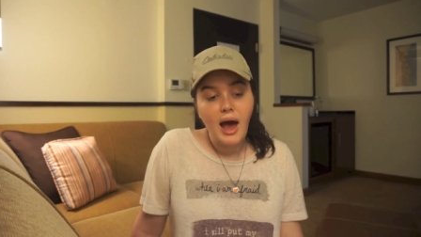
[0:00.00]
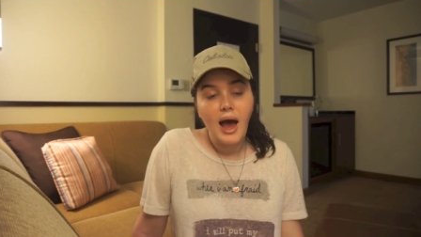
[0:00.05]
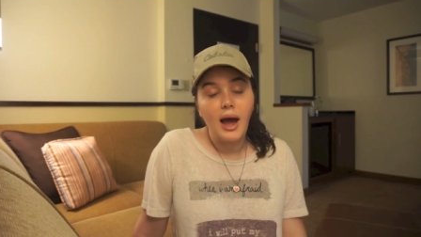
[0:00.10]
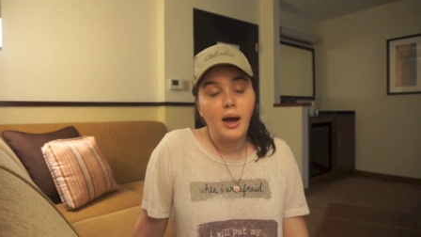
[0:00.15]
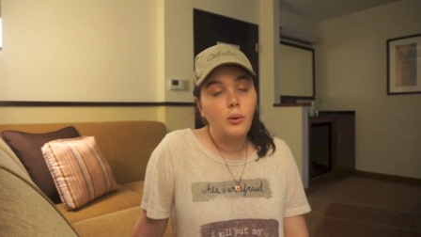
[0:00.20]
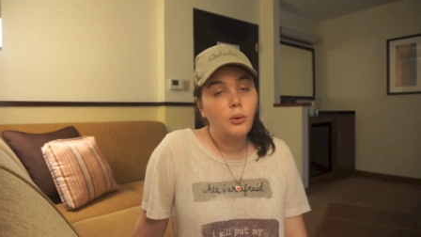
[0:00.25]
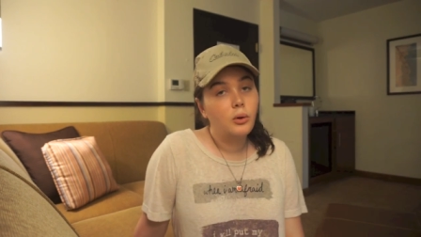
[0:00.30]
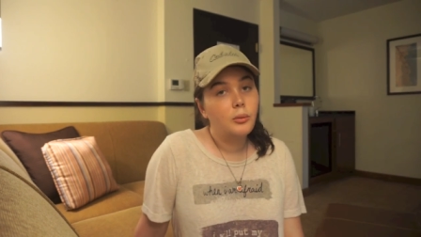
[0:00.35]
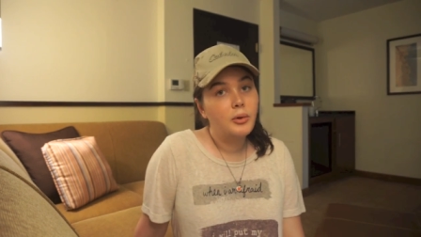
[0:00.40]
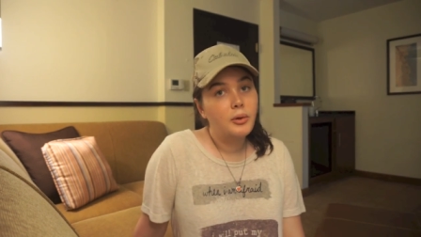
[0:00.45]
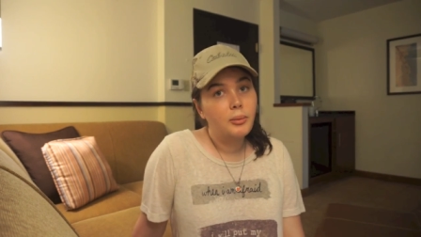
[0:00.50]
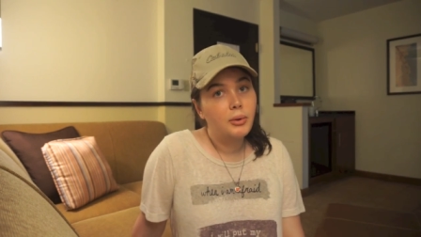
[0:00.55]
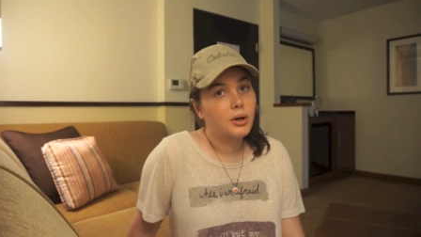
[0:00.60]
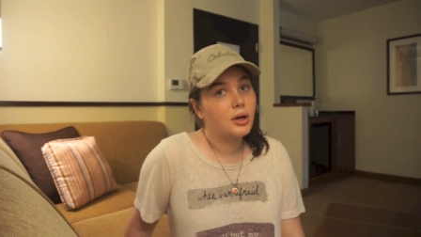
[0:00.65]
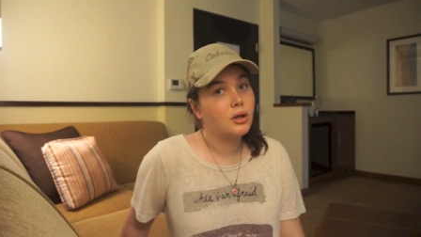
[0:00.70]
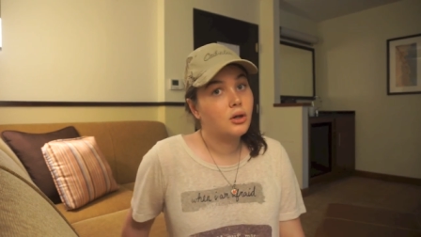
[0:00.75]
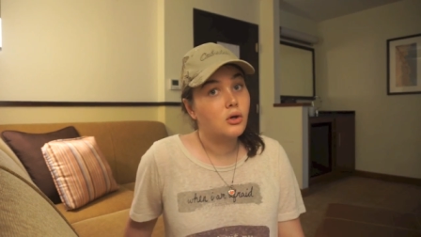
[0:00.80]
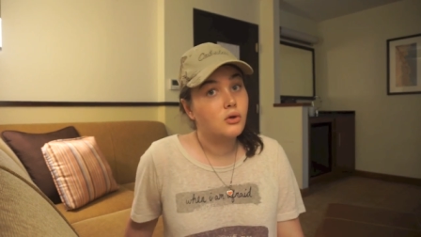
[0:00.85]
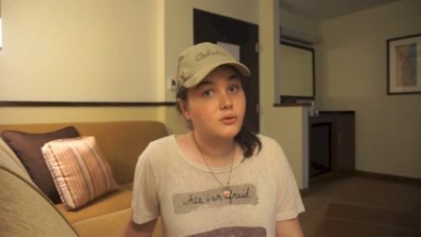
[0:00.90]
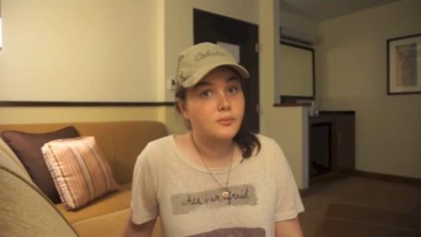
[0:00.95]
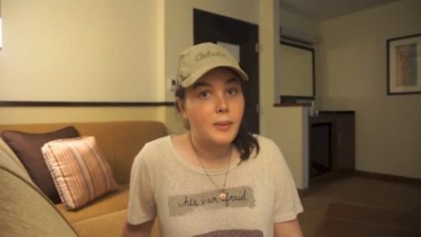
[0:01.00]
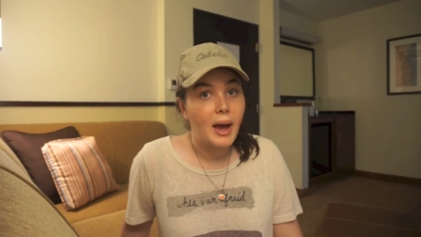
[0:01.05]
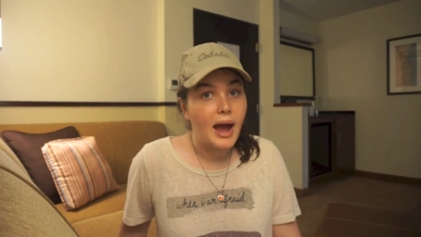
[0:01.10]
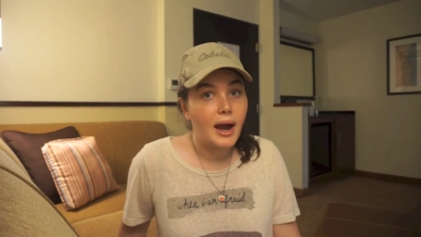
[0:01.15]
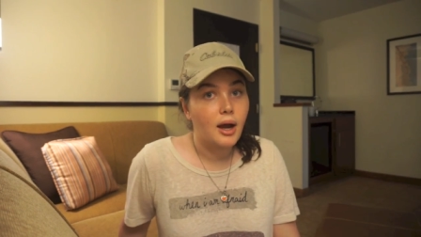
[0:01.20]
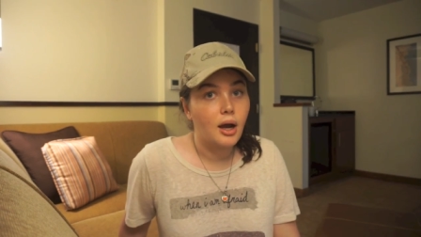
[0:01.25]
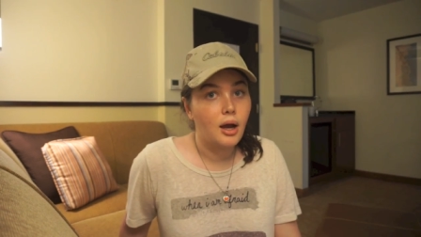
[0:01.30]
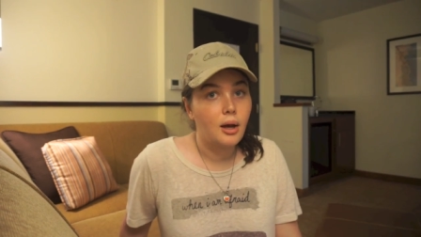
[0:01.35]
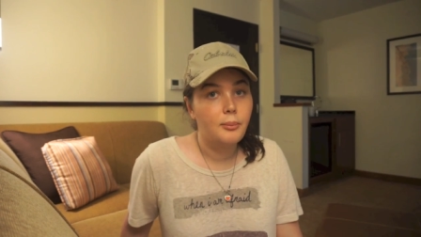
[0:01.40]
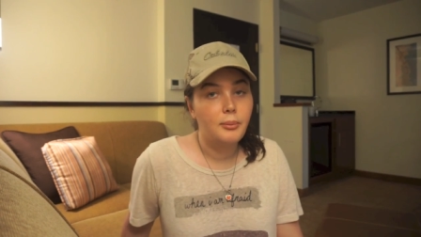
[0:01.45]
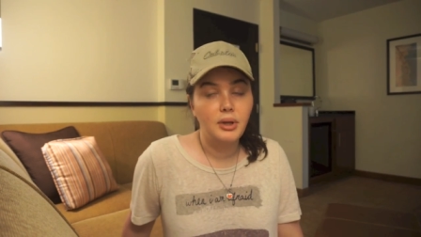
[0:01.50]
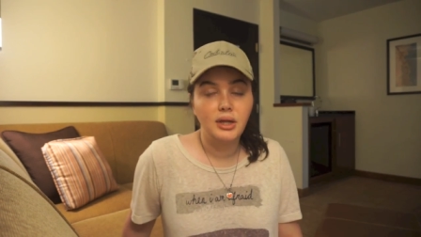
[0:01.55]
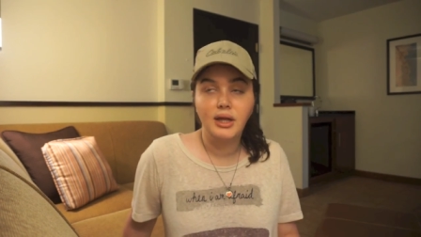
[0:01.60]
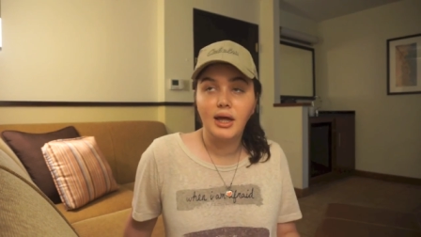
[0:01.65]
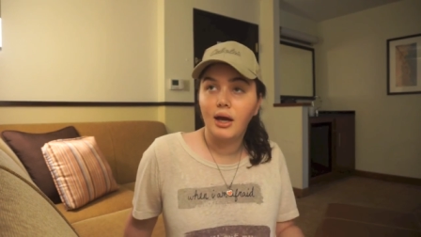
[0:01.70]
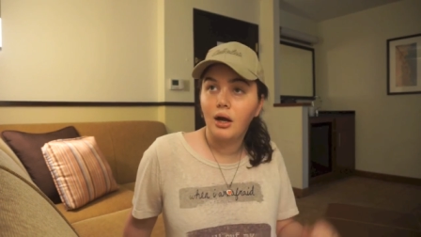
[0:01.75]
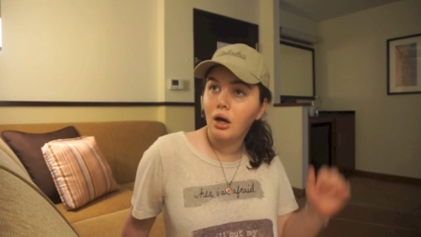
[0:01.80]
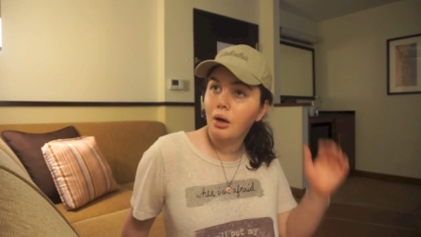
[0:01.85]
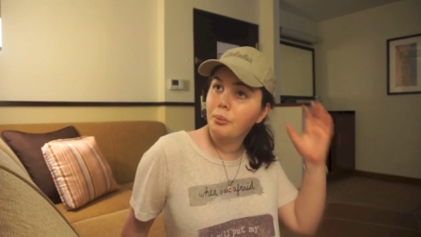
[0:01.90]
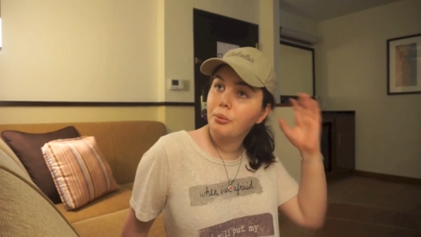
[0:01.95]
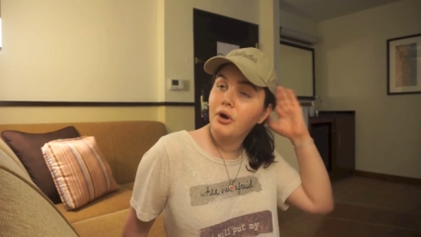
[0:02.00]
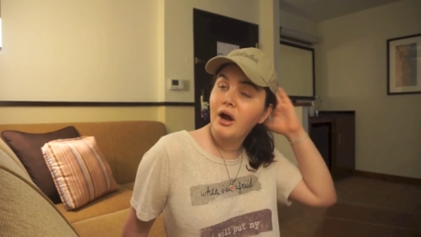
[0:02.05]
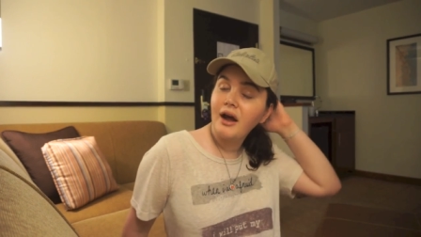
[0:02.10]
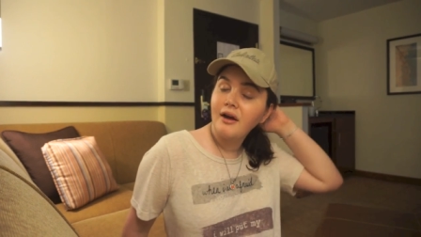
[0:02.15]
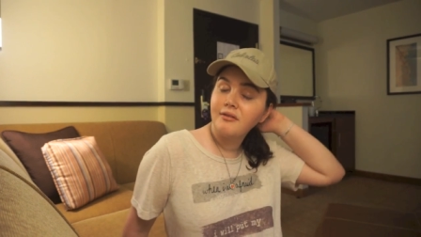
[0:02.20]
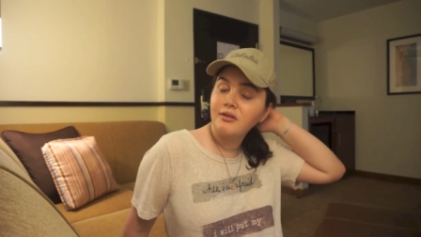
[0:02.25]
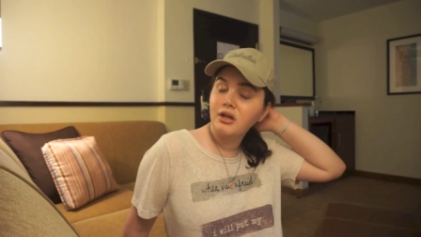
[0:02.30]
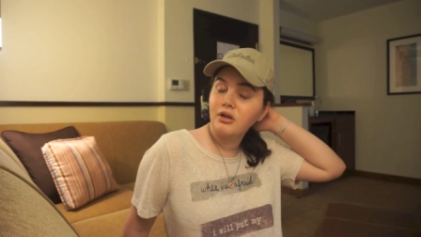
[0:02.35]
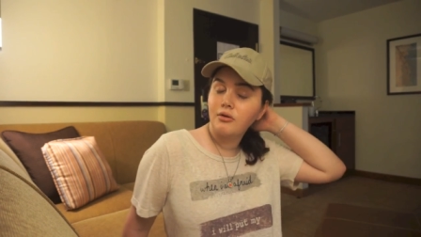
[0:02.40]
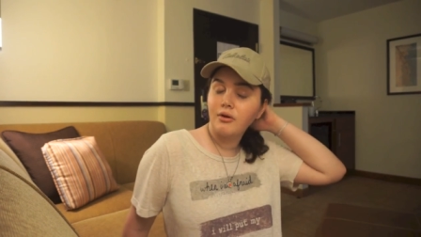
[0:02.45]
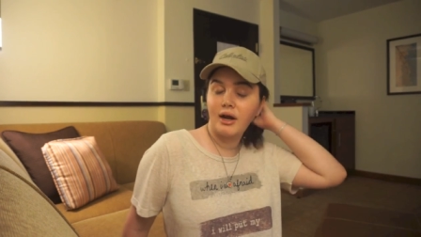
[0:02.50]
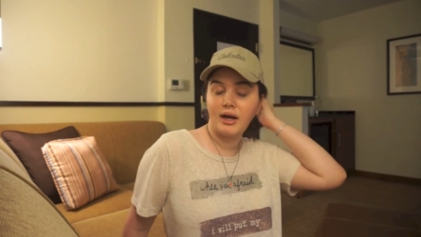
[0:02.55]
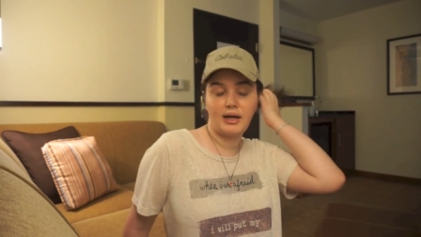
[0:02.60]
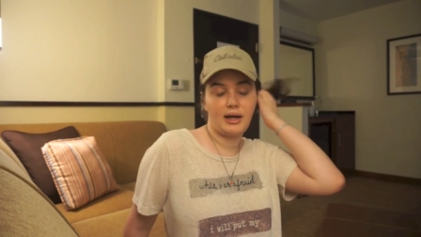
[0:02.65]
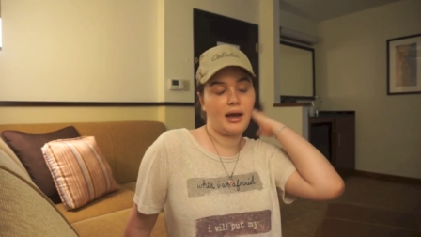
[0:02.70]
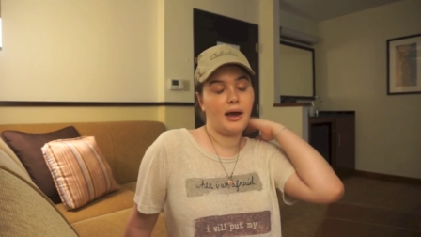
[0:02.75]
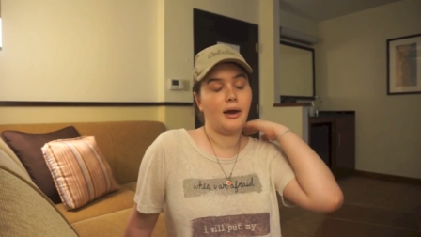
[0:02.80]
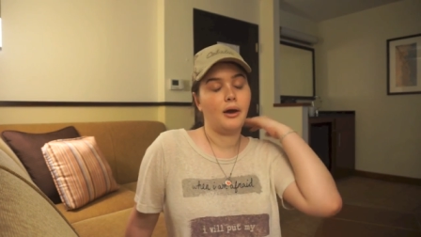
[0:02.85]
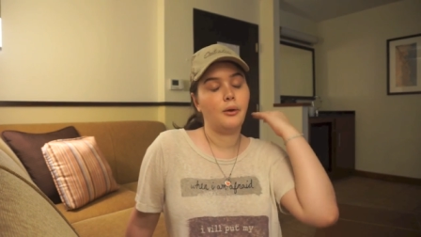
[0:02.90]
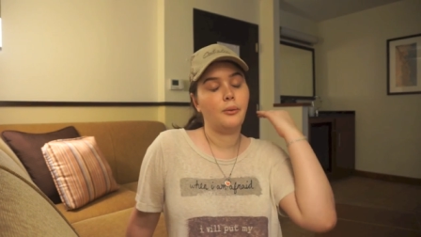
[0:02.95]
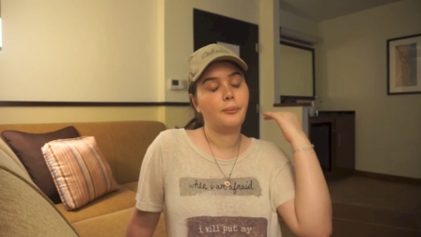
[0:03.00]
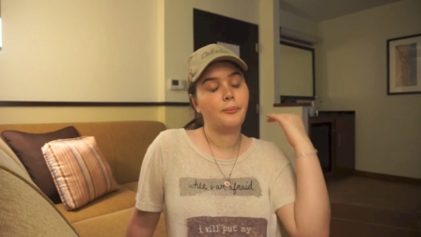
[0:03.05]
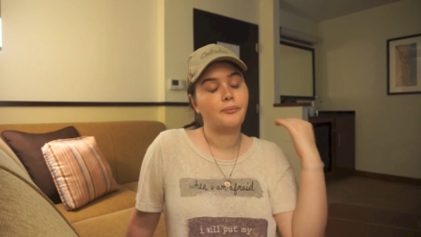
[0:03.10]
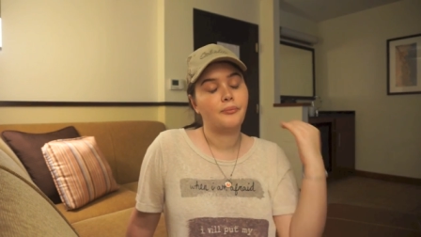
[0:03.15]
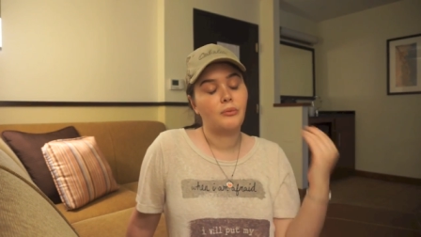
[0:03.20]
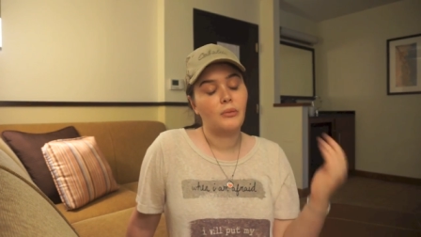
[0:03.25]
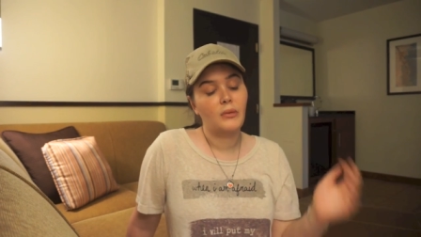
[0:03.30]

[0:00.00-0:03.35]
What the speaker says: I will be putting those back up, but they are privated right now.